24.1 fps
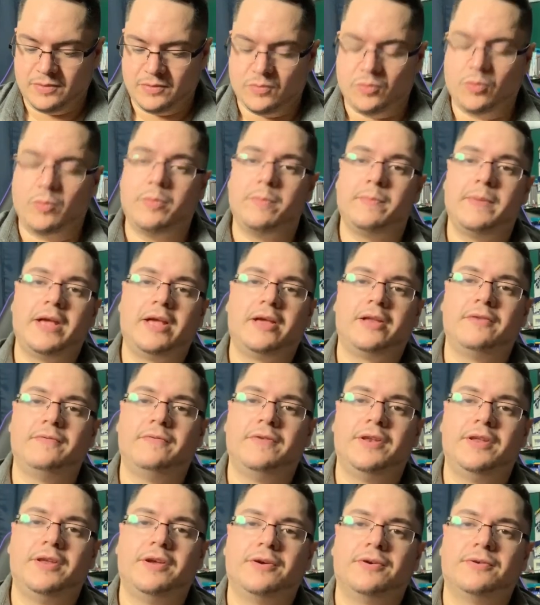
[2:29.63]
we'll be making a
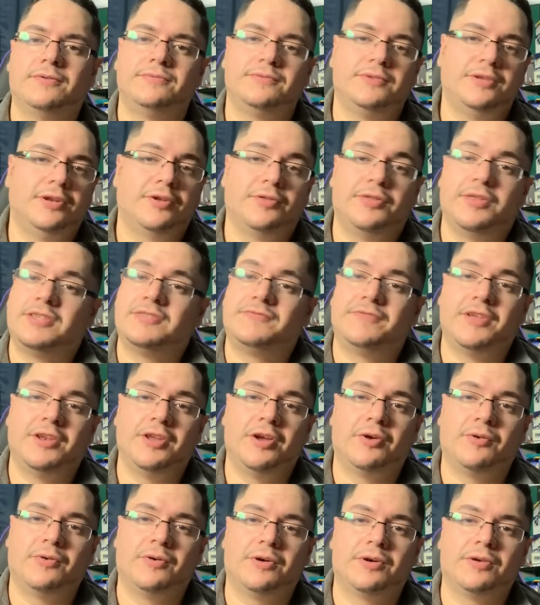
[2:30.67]
video. You know, this
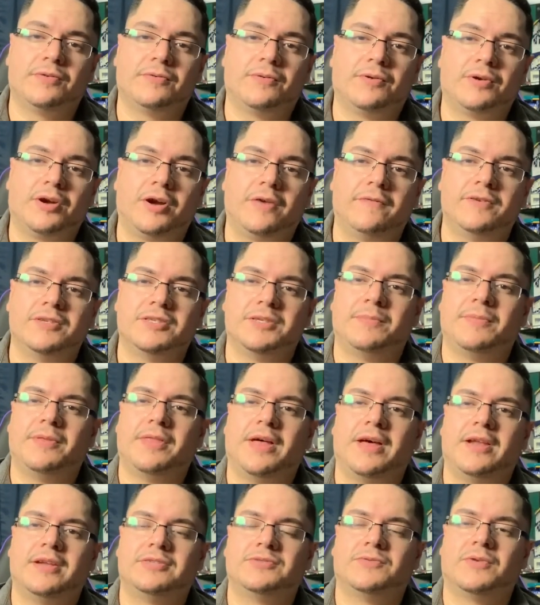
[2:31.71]
video will cover some of
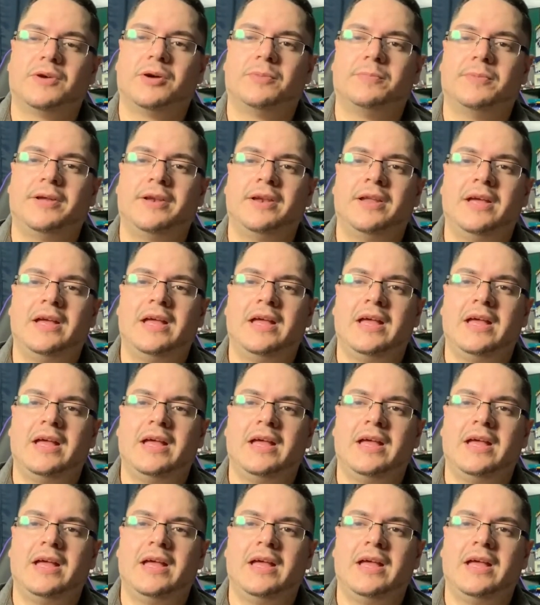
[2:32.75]
that as well, but